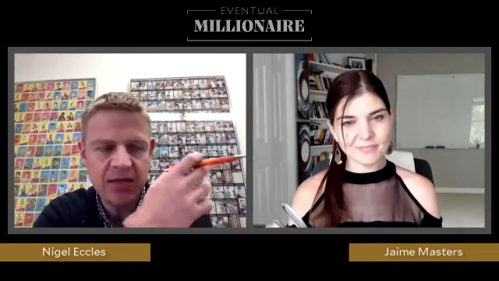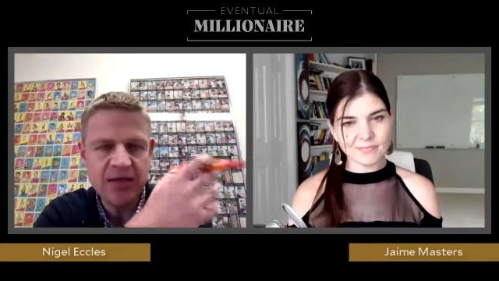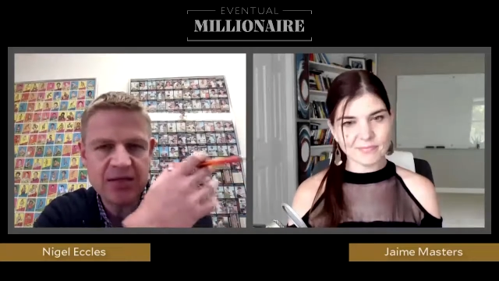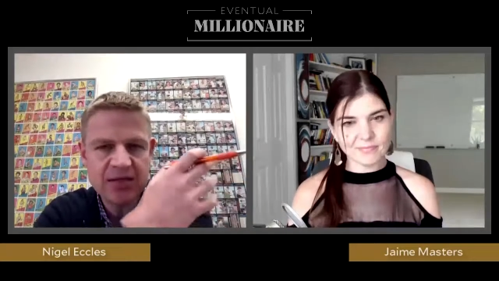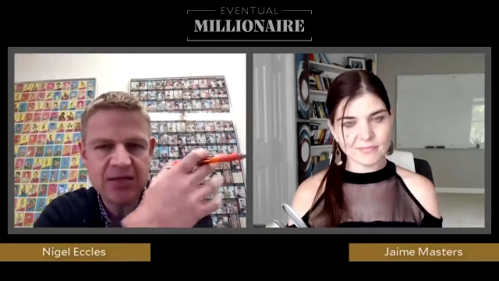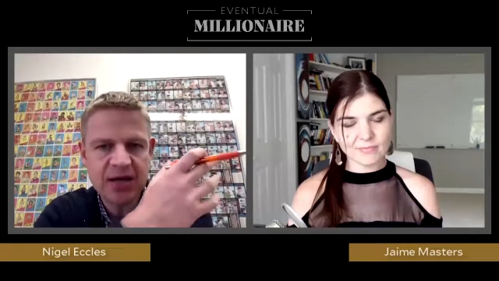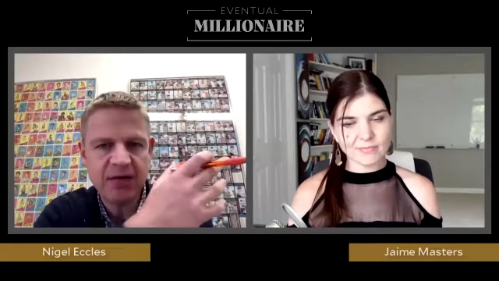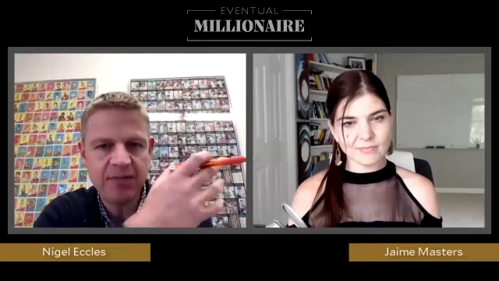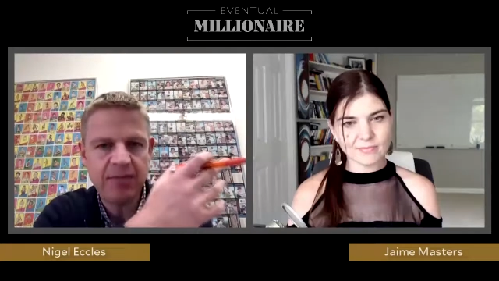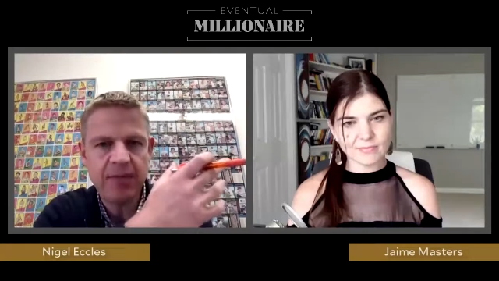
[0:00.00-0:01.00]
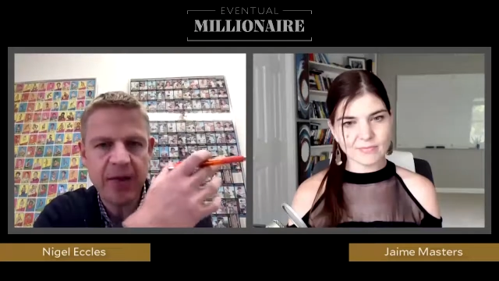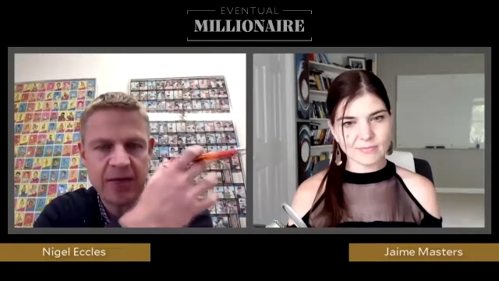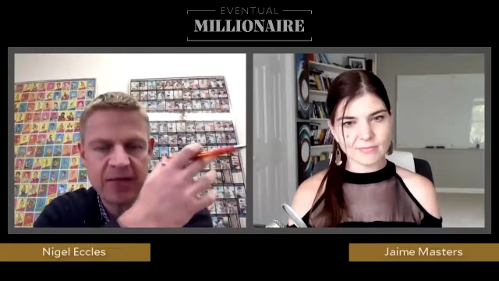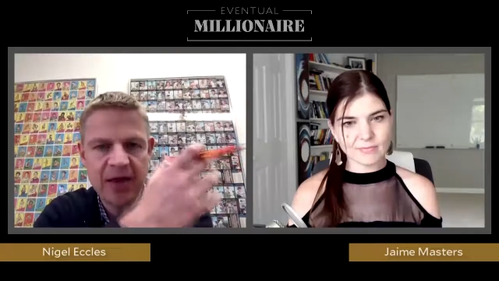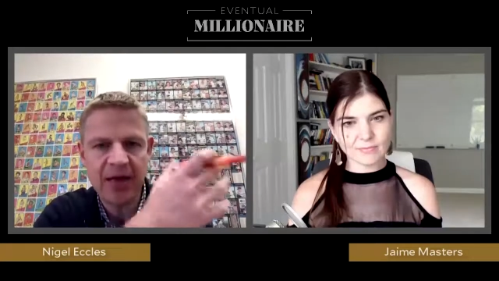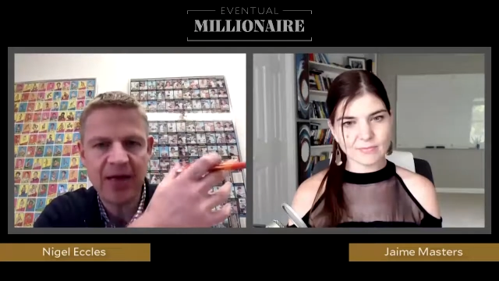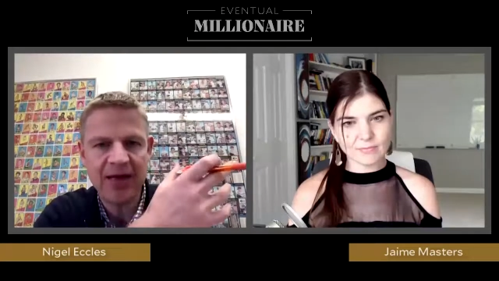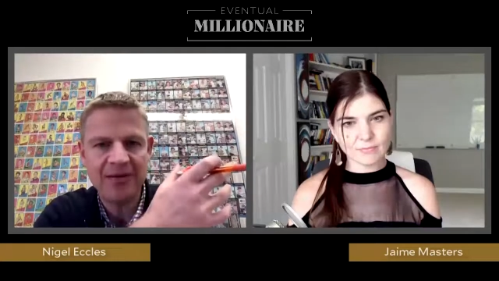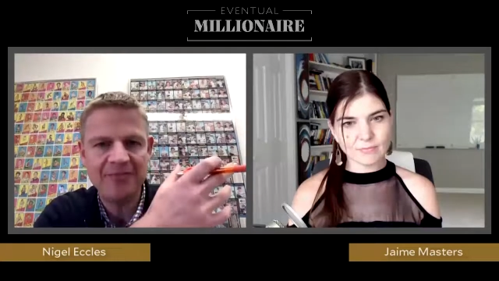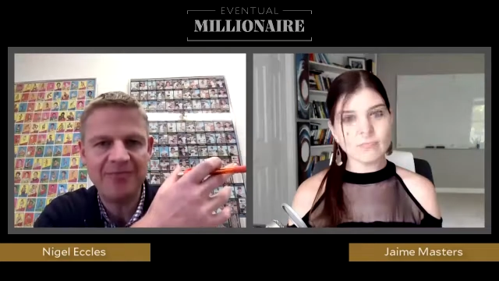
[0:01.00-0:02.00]
Speaker 1: things just take a bit of
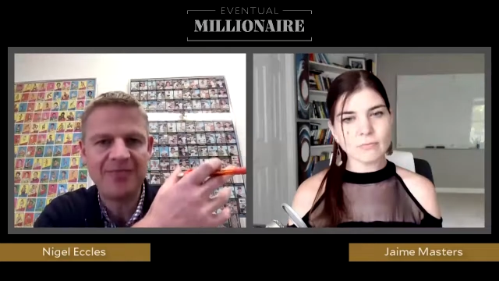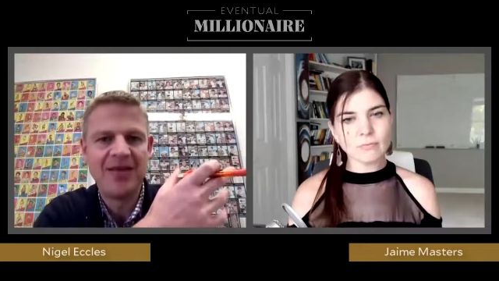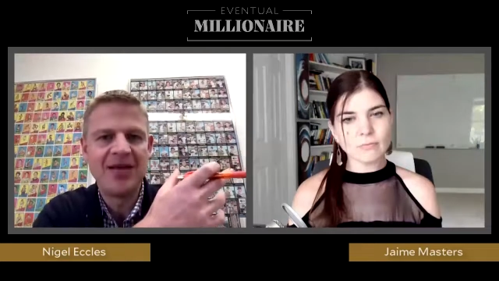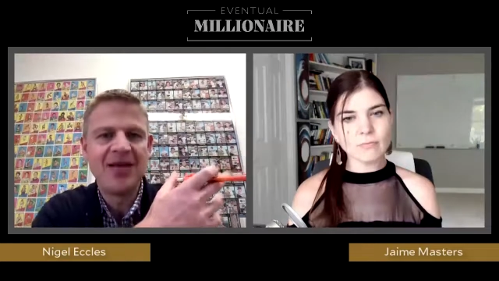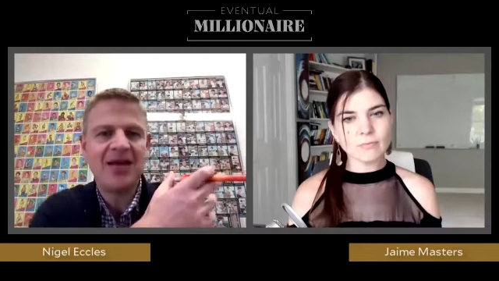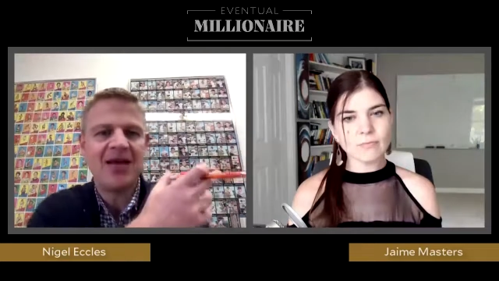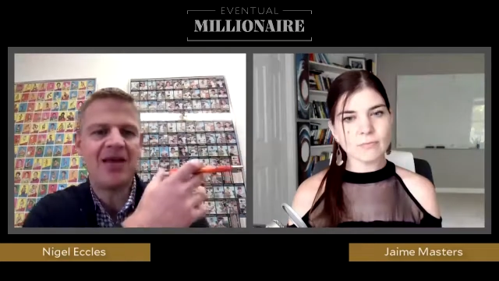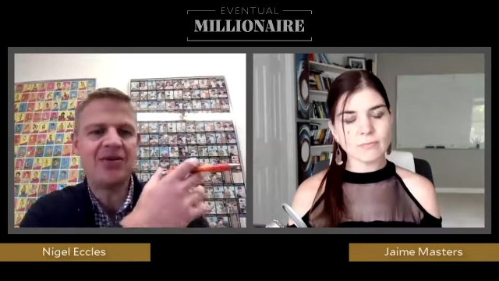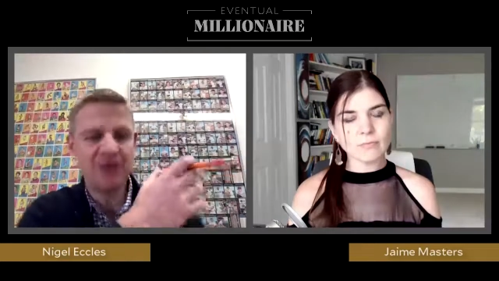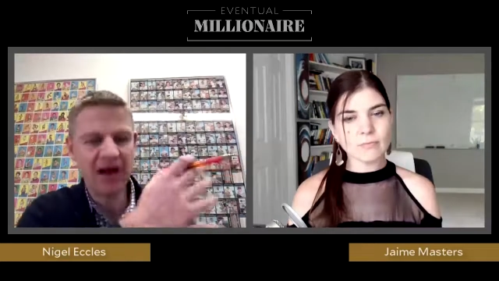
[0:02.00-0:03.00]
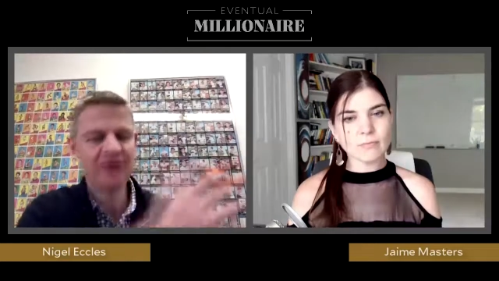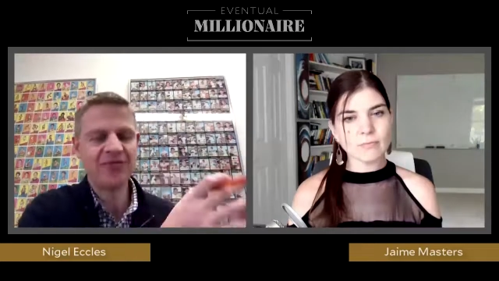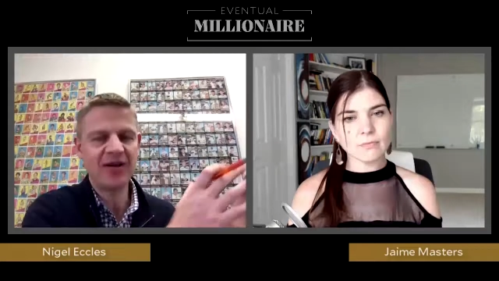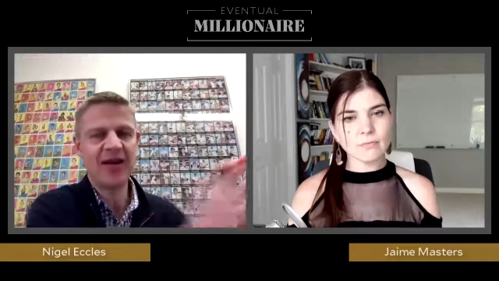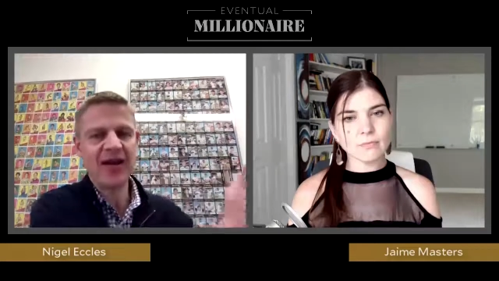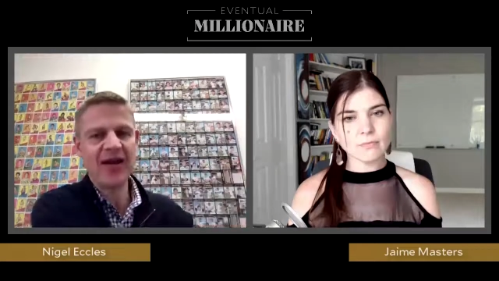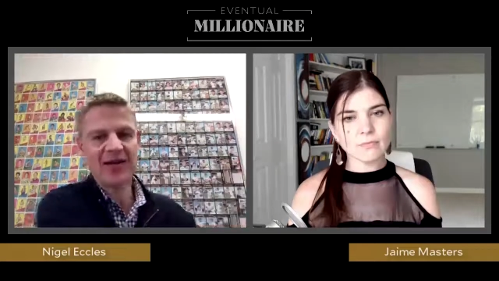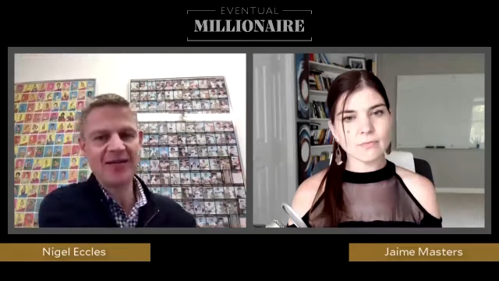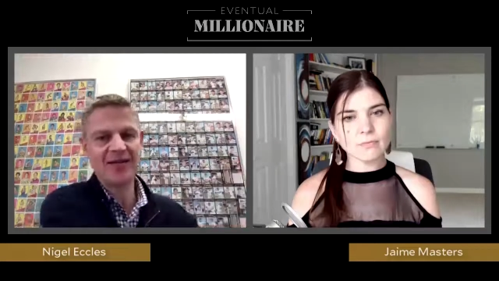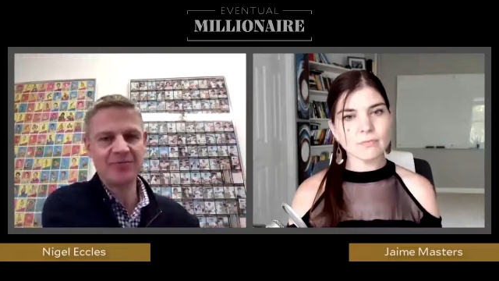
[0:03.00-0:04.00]
time, and you have to
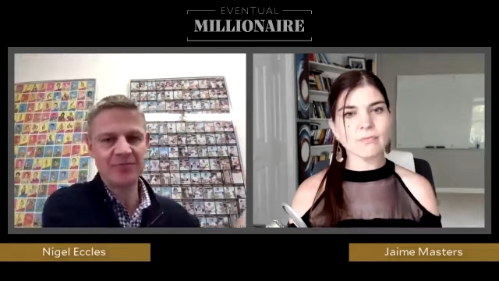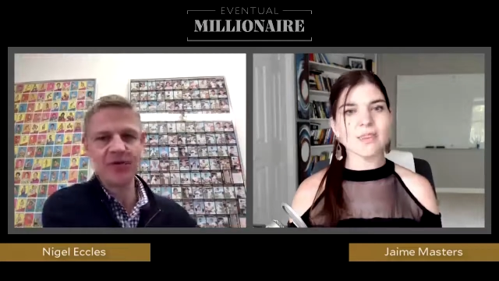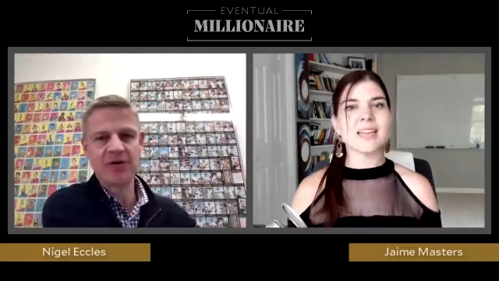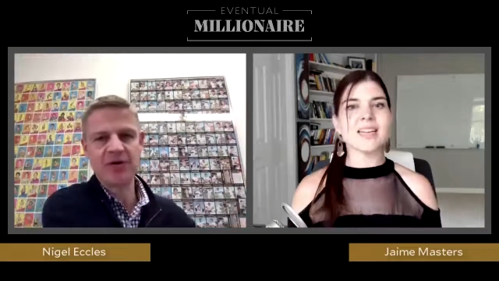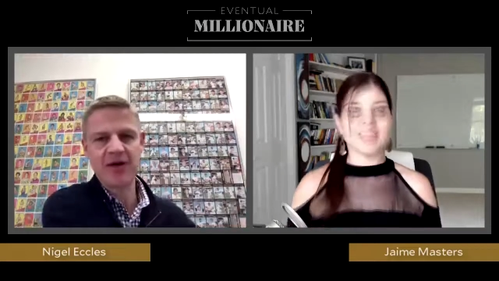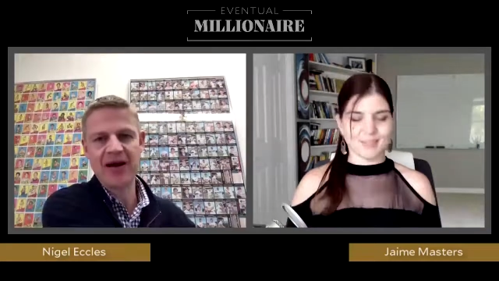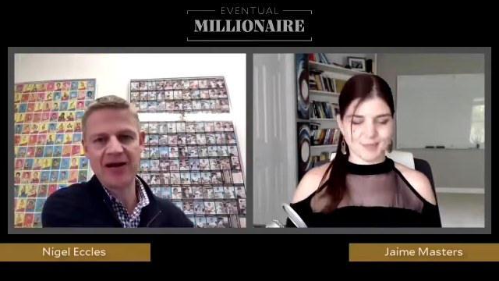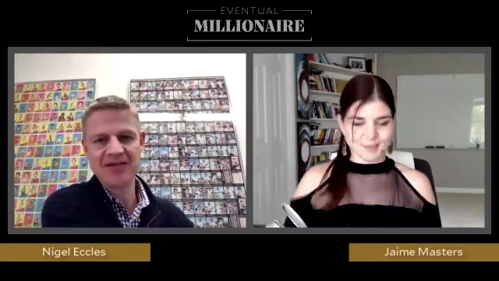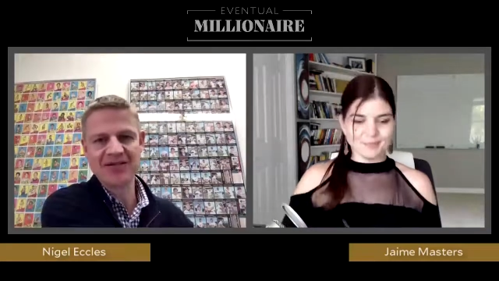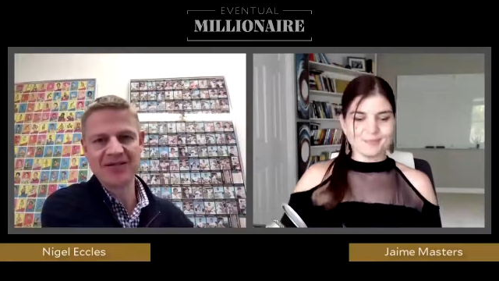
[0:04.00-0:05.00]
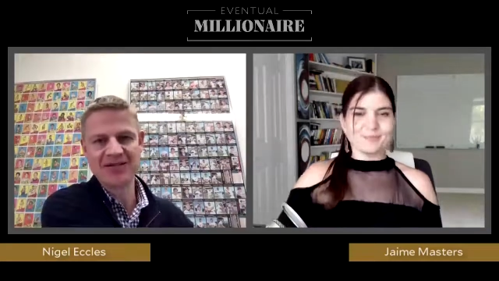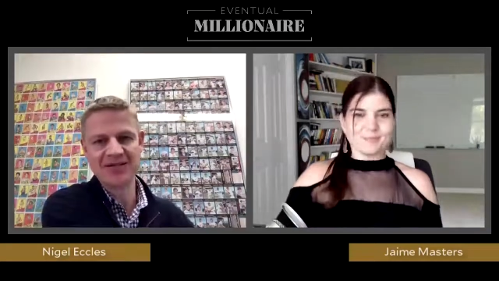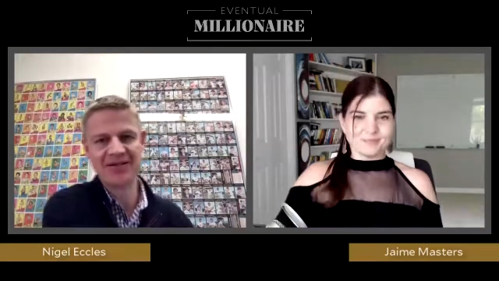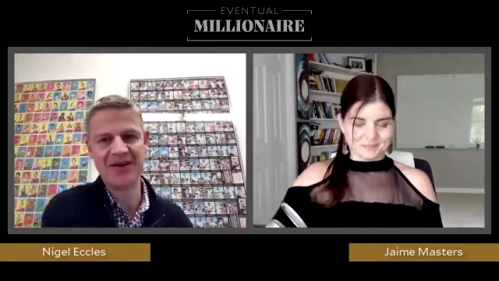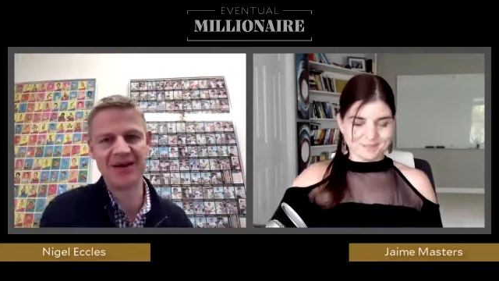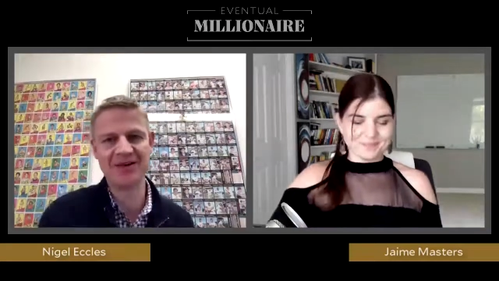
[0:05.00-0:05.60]
let it progress, you